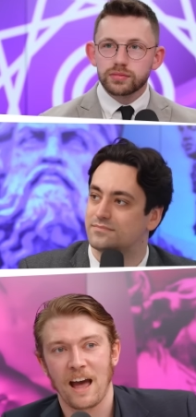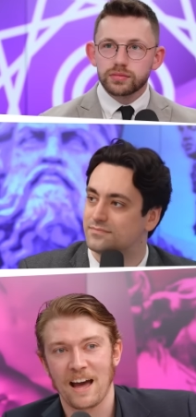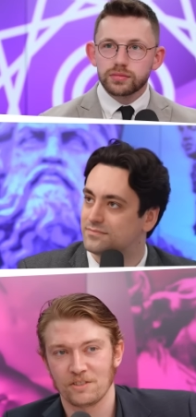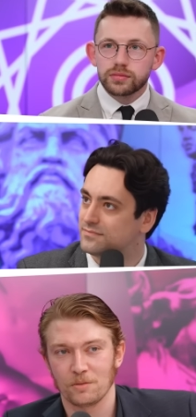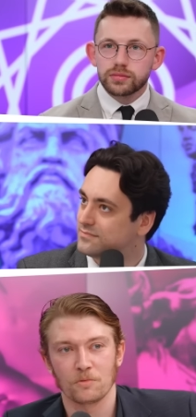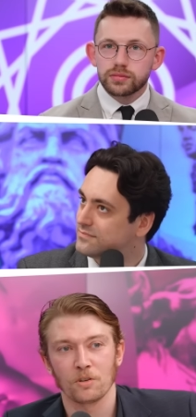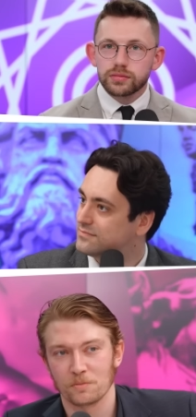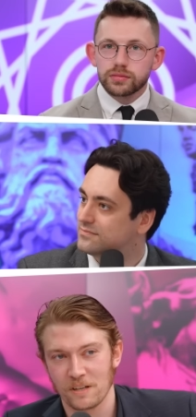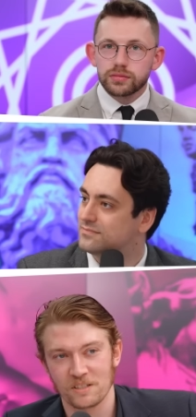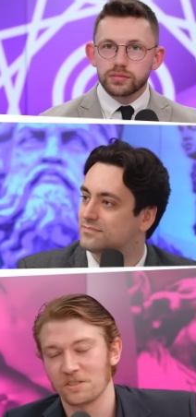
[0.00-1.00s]
Speaker 1: had some
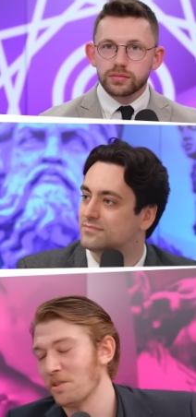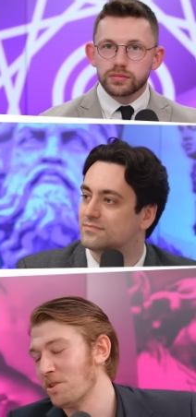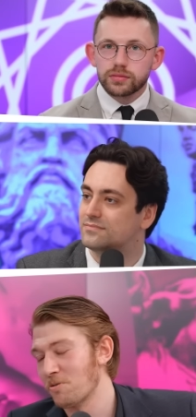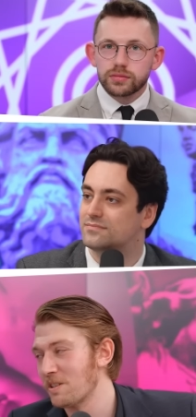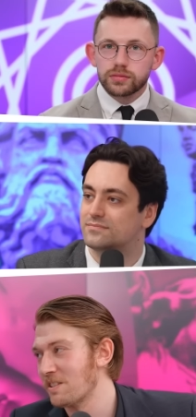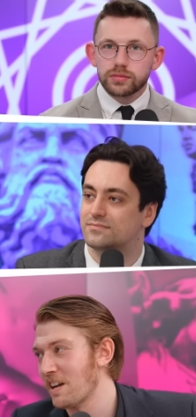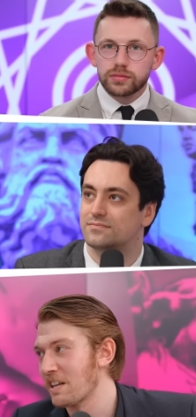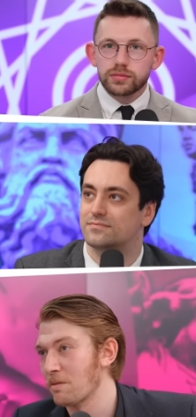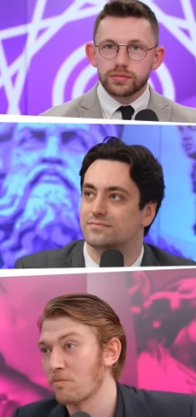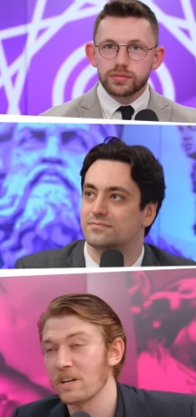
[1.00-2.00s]
cosmetic surgery to
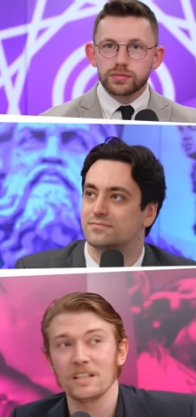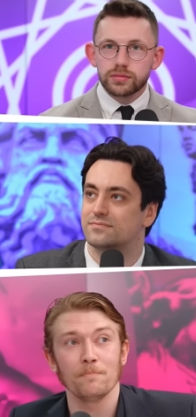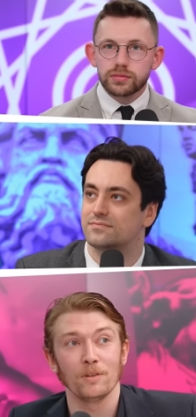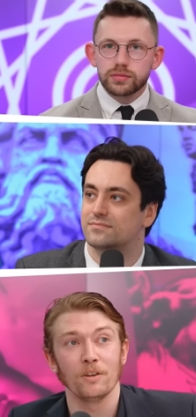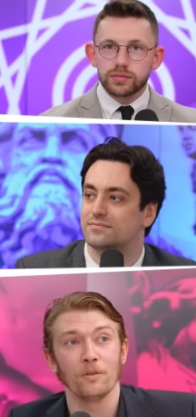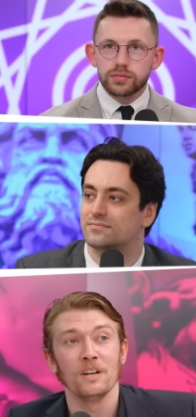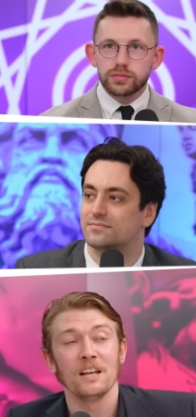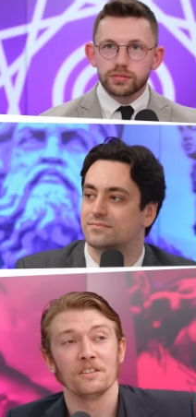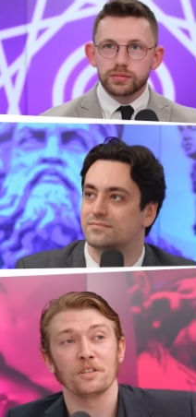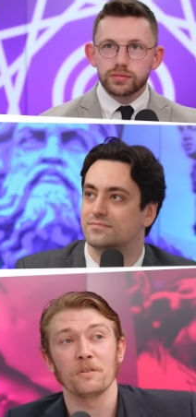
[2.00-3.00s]
take them really blue,
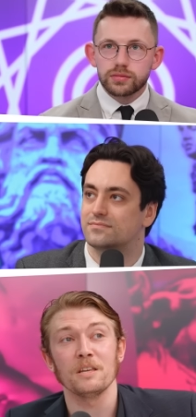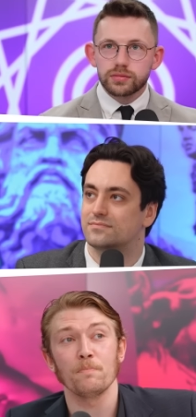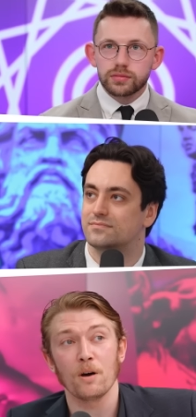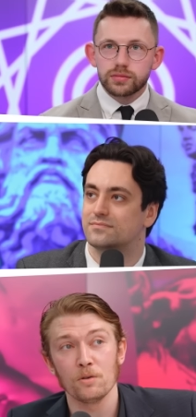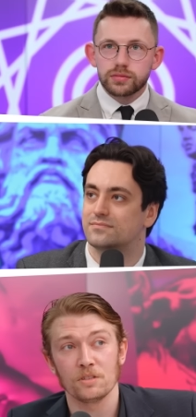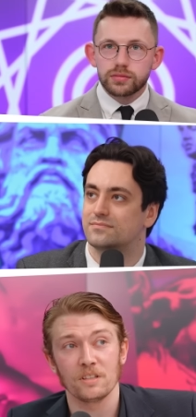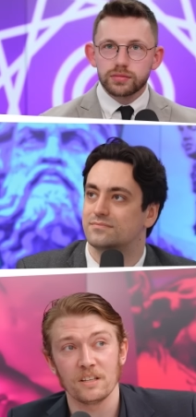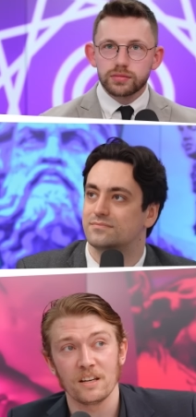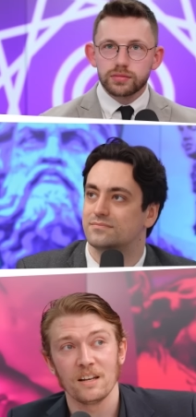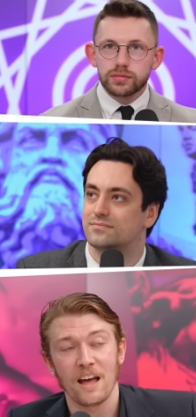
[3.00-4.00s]
so he
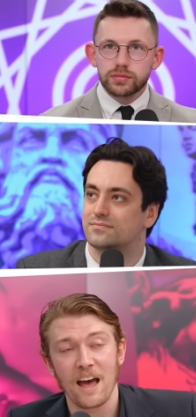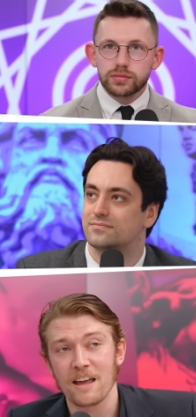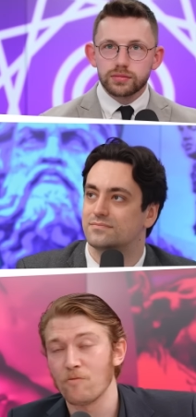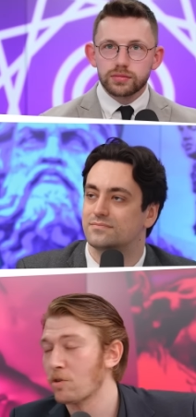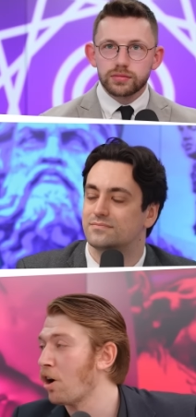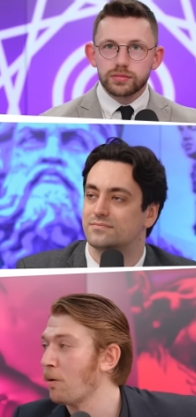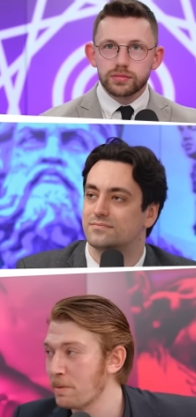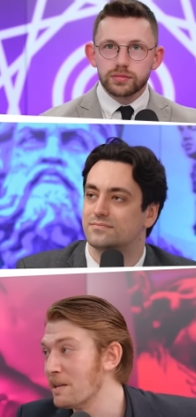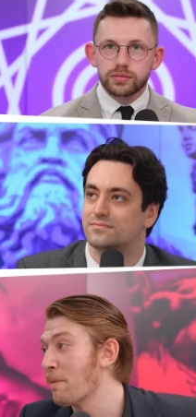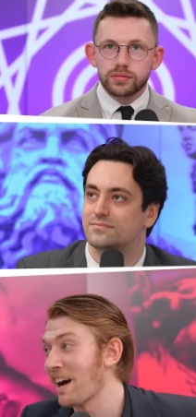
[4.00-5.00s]
posted a
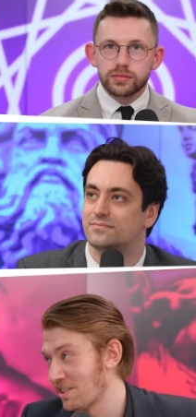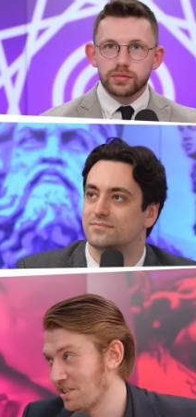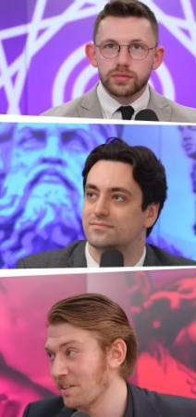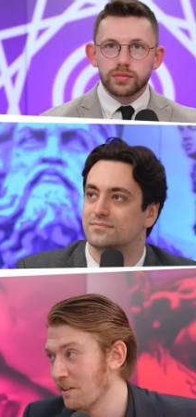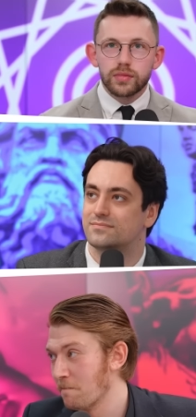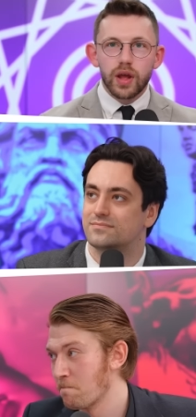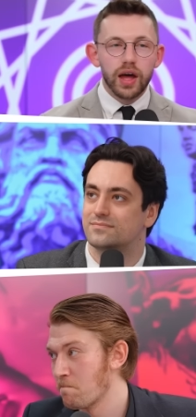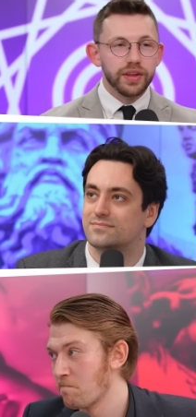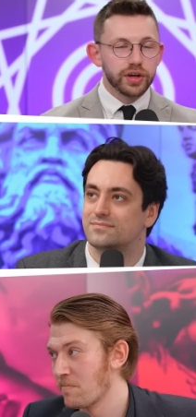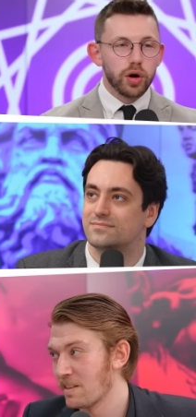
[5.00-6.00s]
copy pasta.
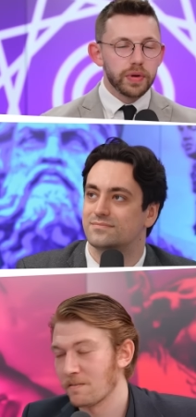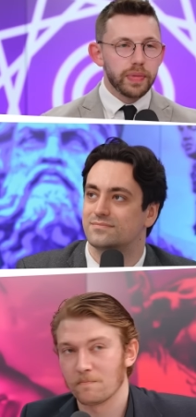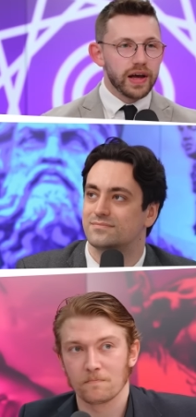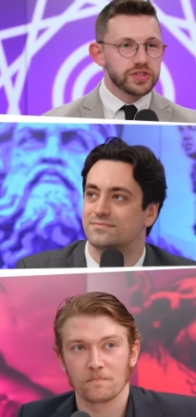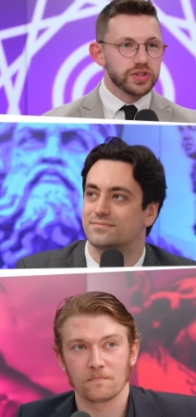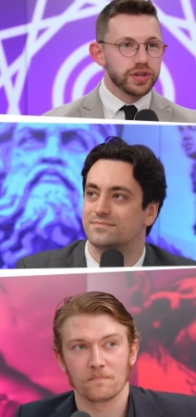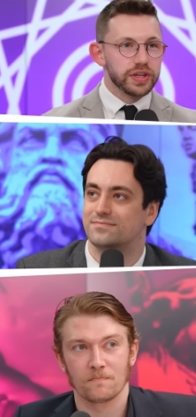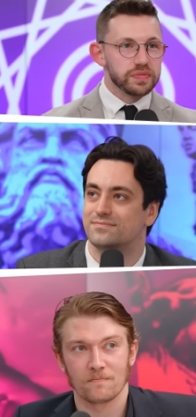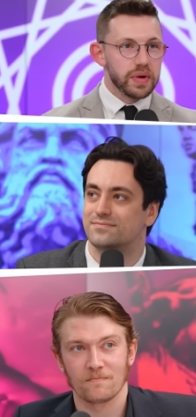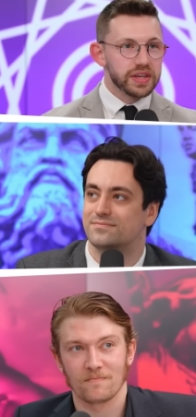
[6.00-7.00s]
Speaker 2: And the copy pasta
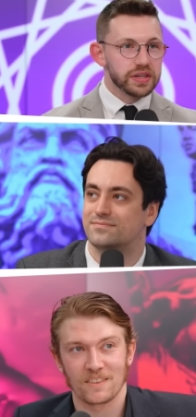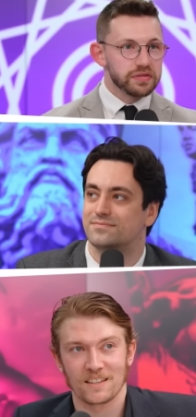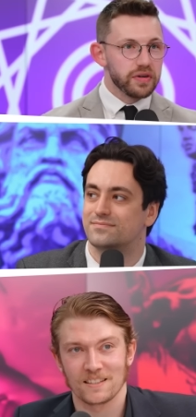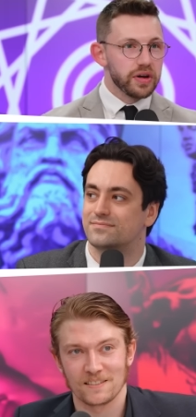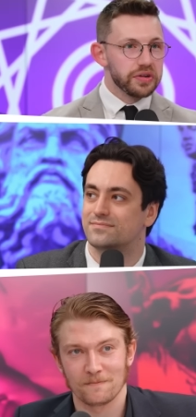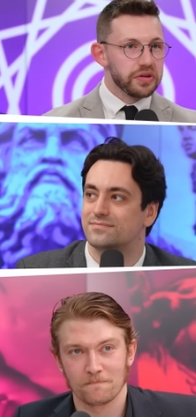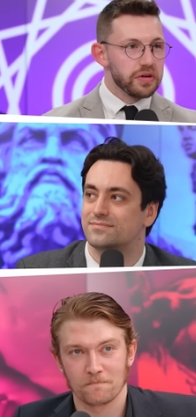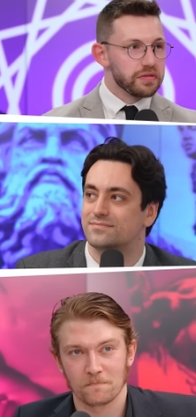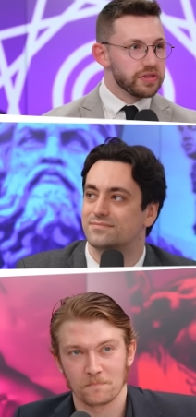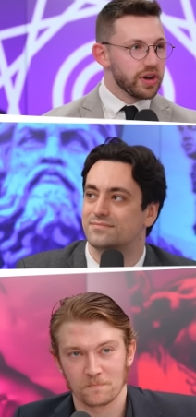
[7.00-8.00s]
mm-hmm. is making fun
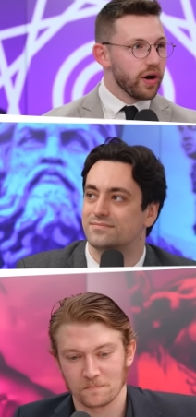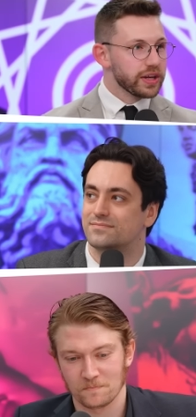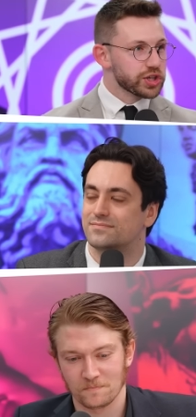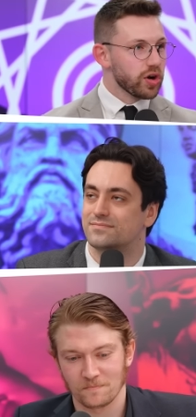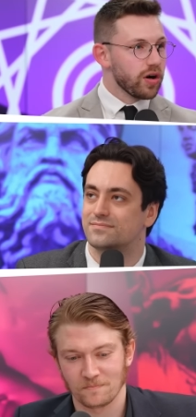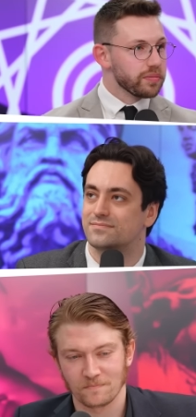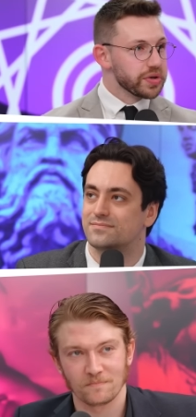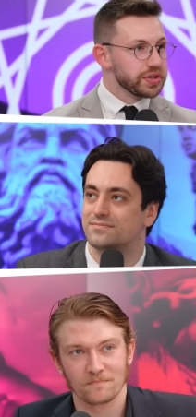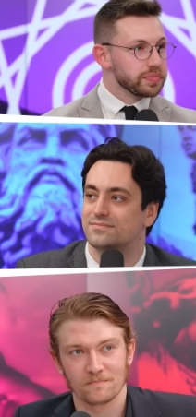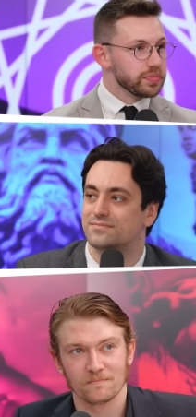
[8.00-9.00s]
of the eye chart
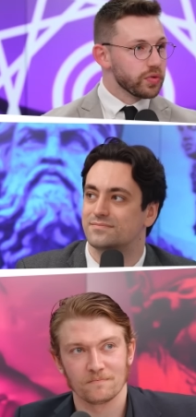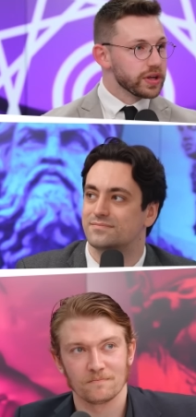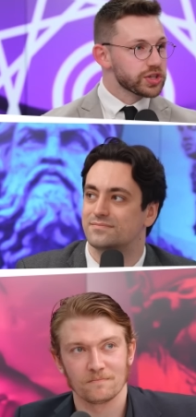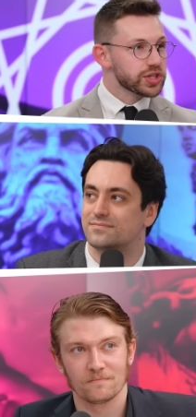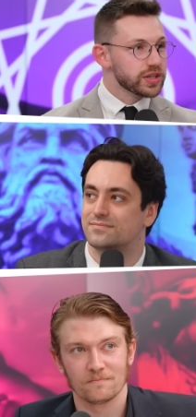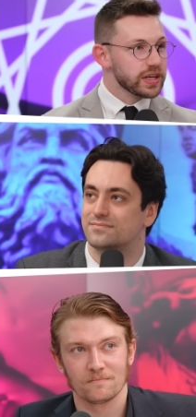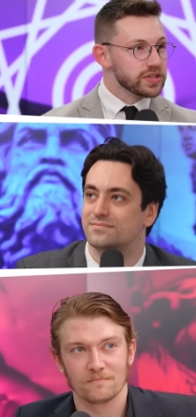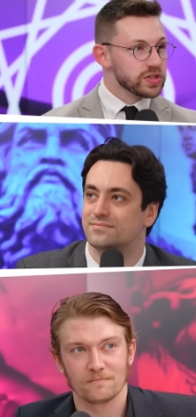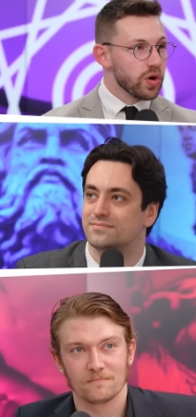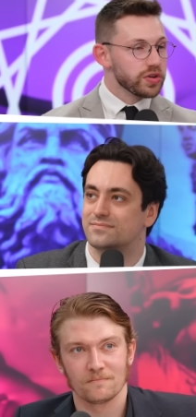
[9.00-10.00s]
meme, which
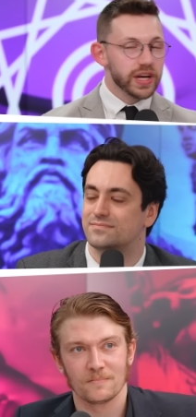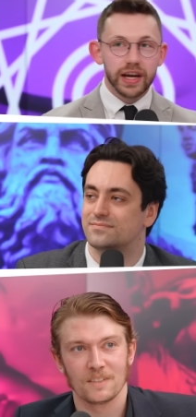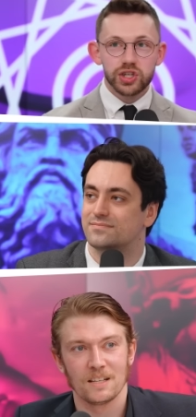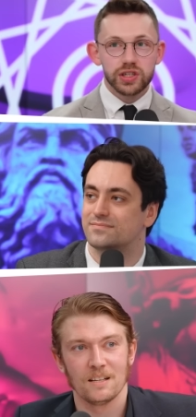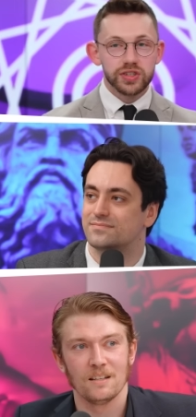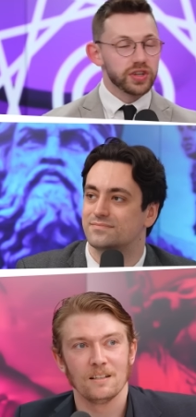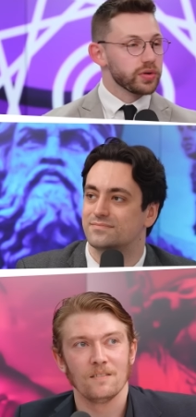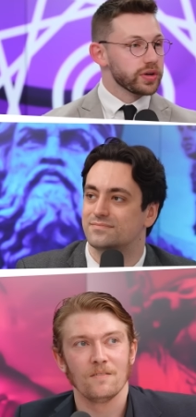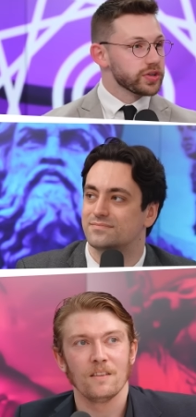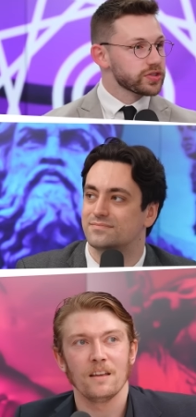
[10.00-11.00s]
is not actually
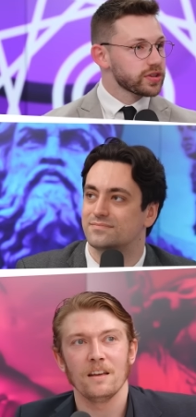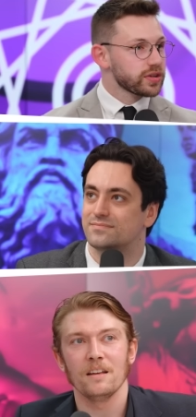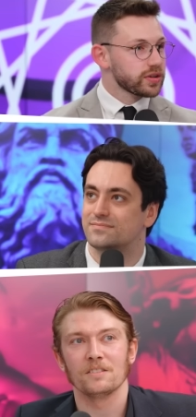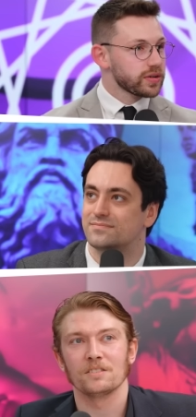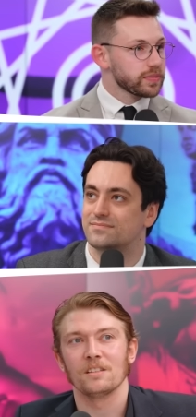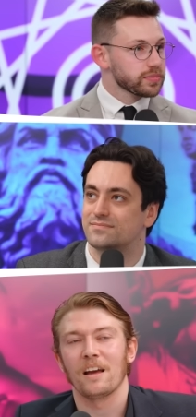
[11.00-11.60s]
serious.
Speaker 1: It's